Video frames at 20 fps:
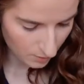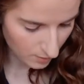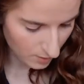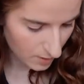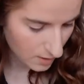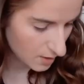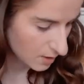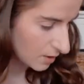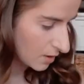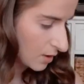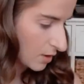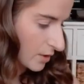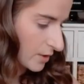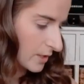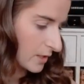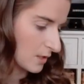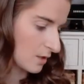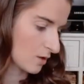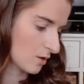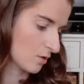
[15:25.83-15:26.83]
right,
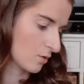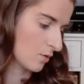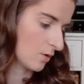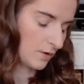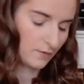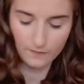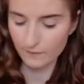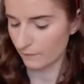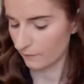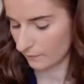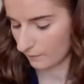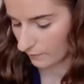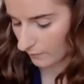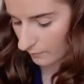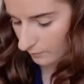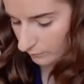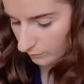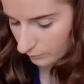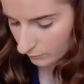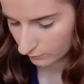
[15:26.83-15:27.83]
so
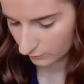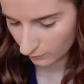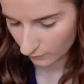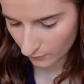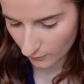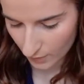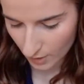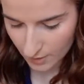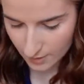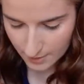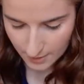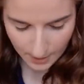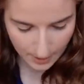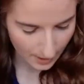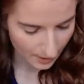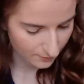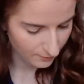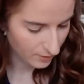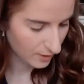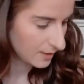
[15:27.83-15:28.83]
I did
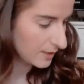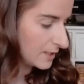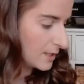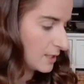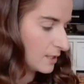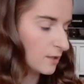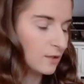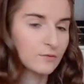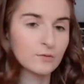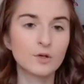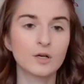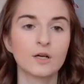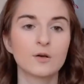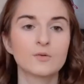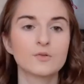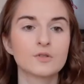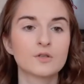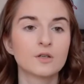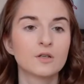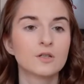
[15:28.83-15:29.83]
have an idea of what I
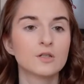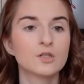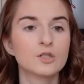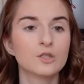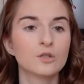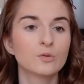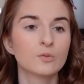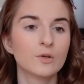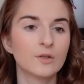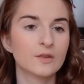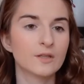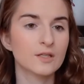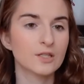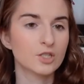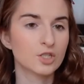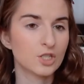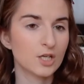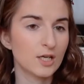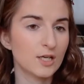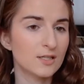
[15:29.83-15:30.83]
was going to do with
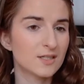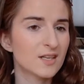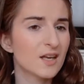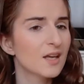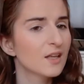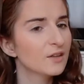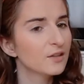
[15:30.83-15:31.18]
these shades.